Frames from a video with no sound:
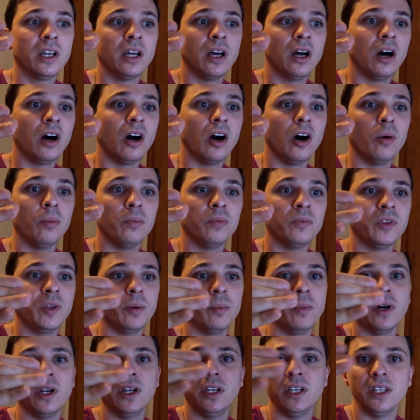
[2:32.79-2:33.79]
the
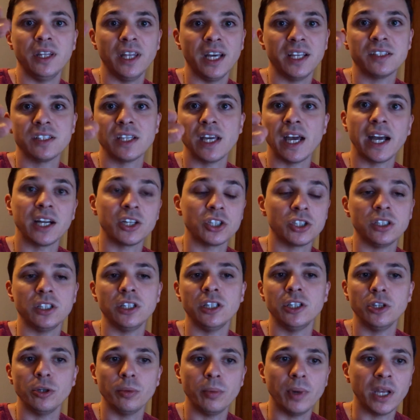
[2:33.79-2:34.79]
money that's actually
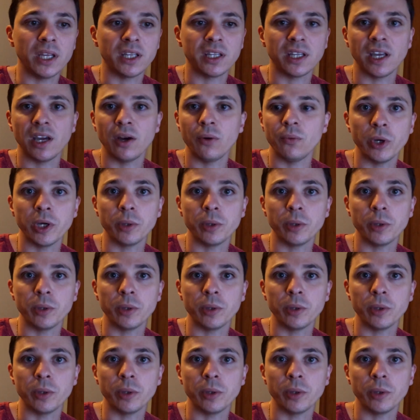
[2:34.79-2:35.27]
in your bank account.